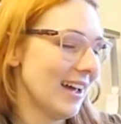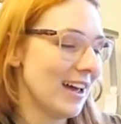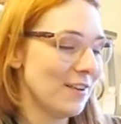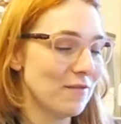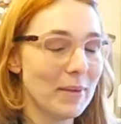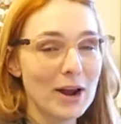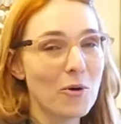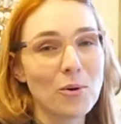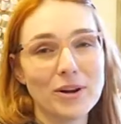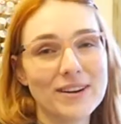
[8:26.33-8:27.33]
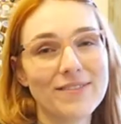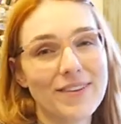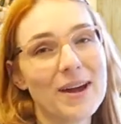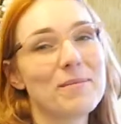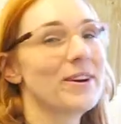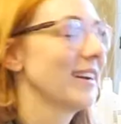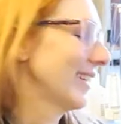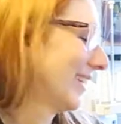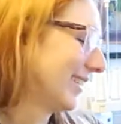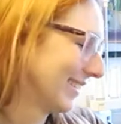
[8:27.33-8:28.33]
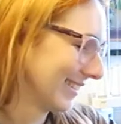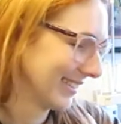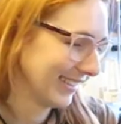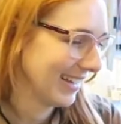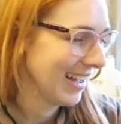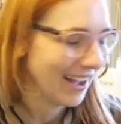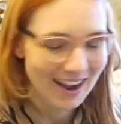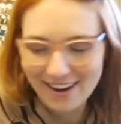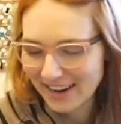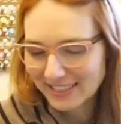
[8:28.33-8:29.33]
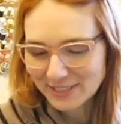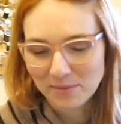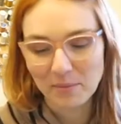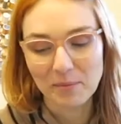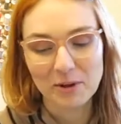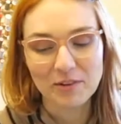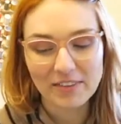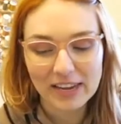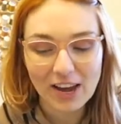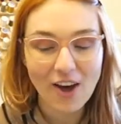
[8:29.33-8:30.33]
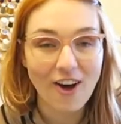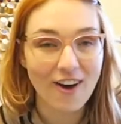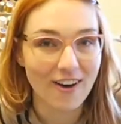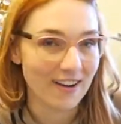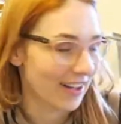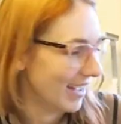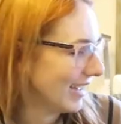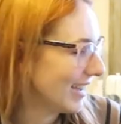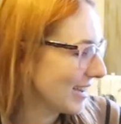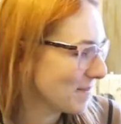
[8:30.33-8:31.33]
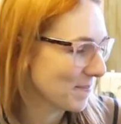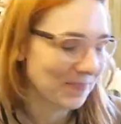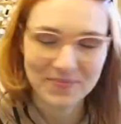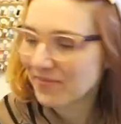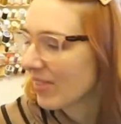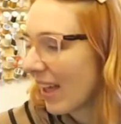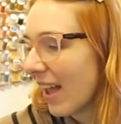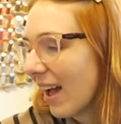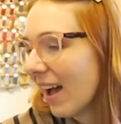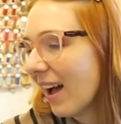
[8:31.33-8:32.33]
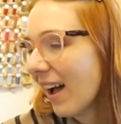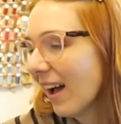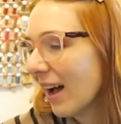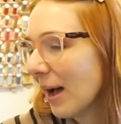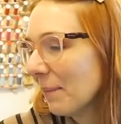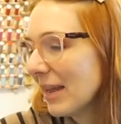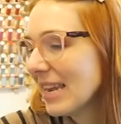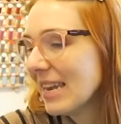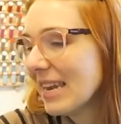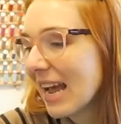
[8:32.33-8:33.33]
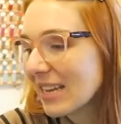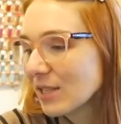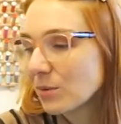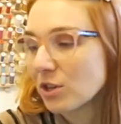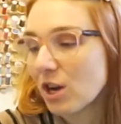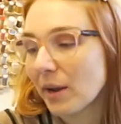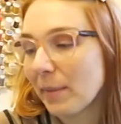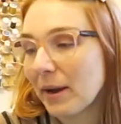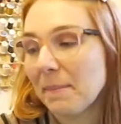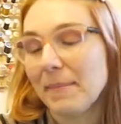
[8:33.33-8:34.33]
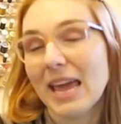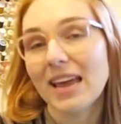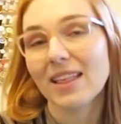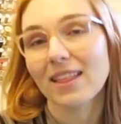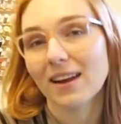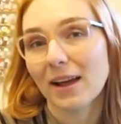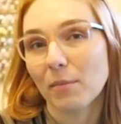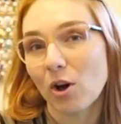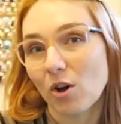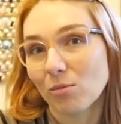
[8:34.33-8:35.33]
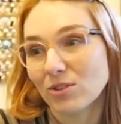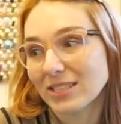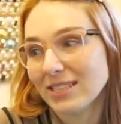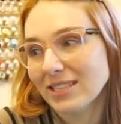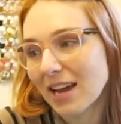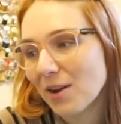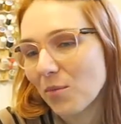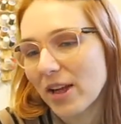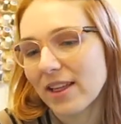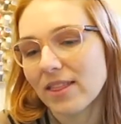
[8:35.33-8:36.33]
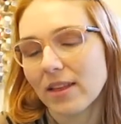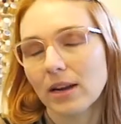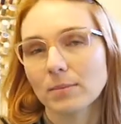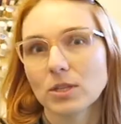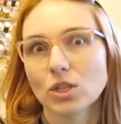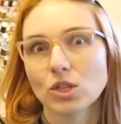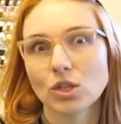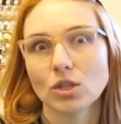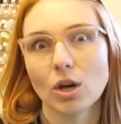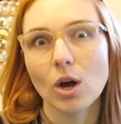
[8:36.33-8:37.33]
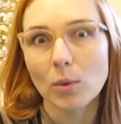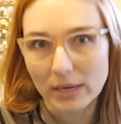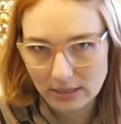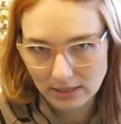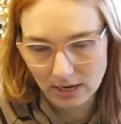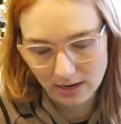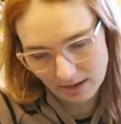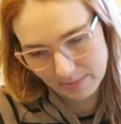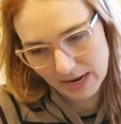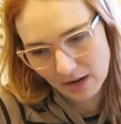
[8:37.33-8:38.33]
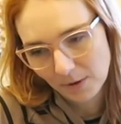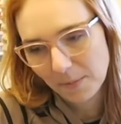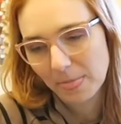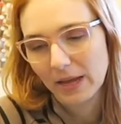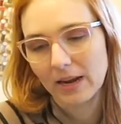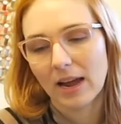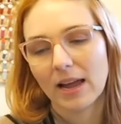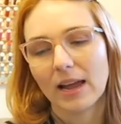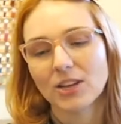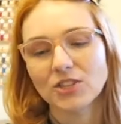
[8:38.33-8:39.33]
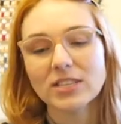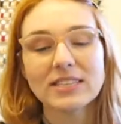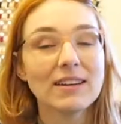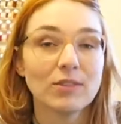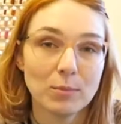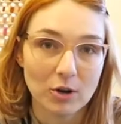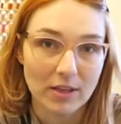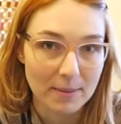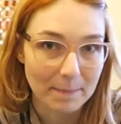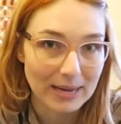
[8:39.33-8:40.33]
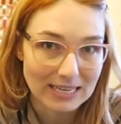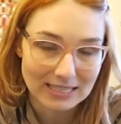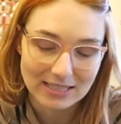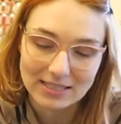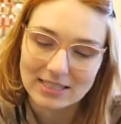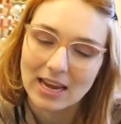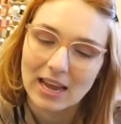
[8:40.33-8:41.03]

out of my hoarded fabric. All right, so moving on. Um, next we're going to talk about a make that I'm almost done with and I'm so excited about, and I just have to put on the buttons,